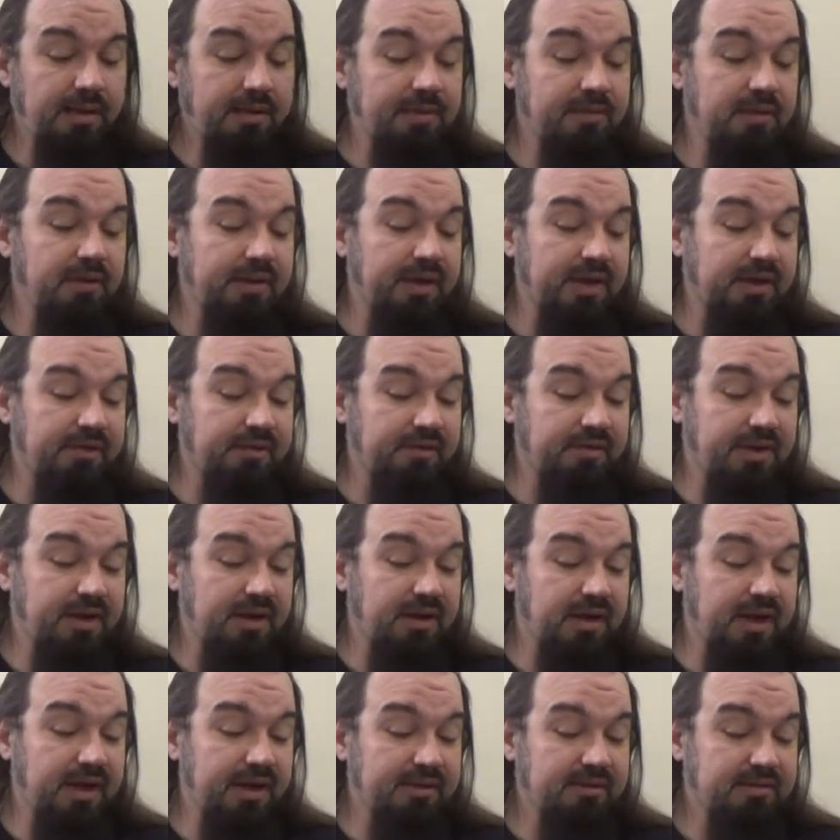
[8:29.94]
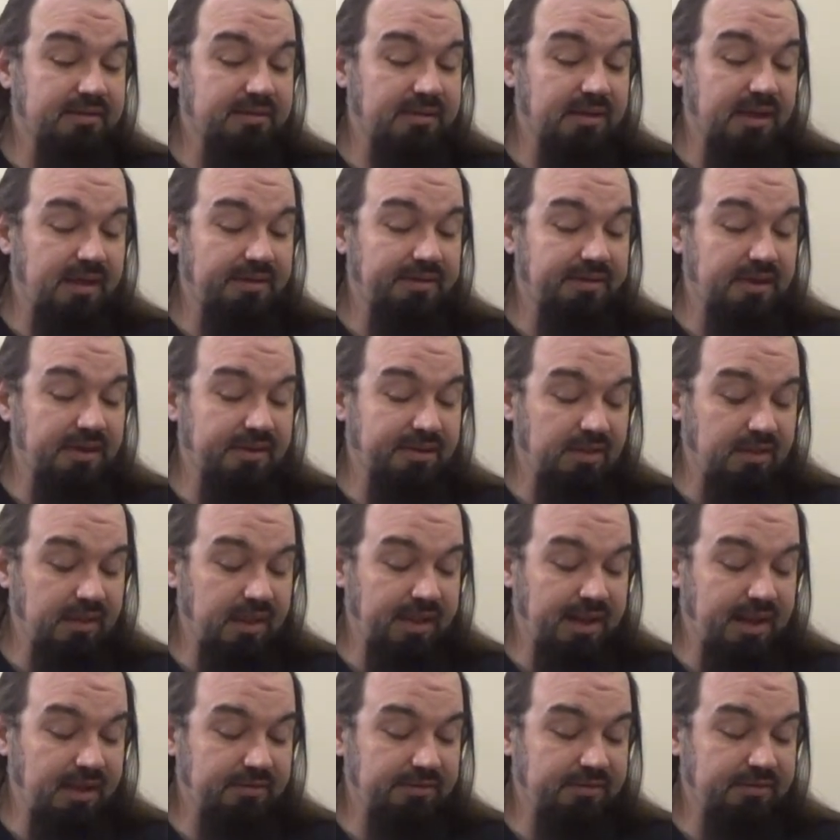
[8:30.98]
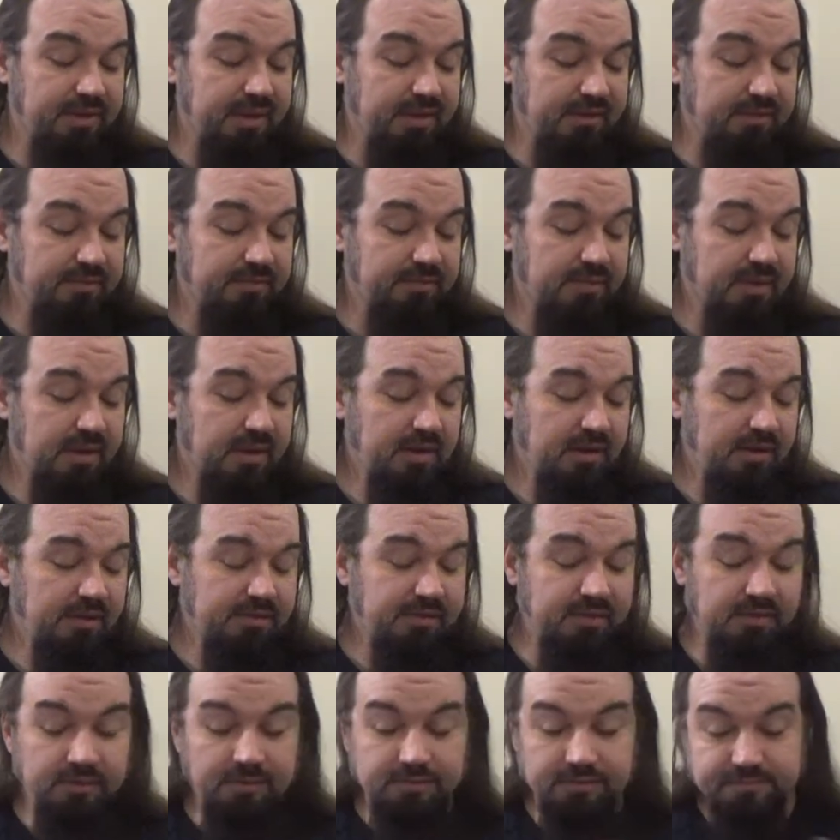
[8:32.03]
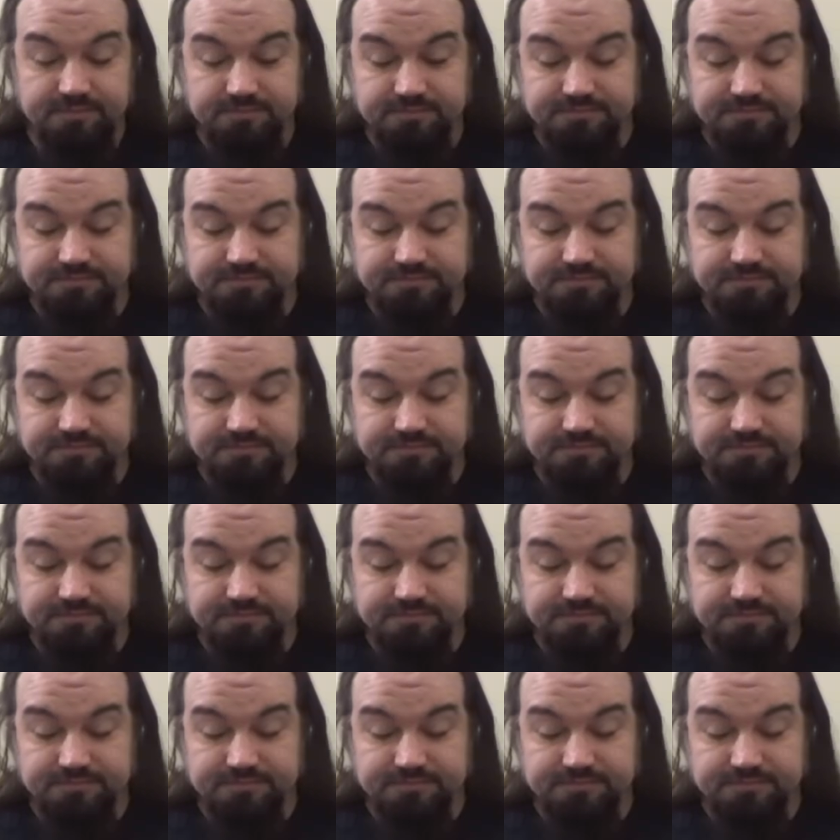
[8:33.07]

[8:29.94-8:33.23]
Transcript: okay, so they're at the lighthouse, yes. So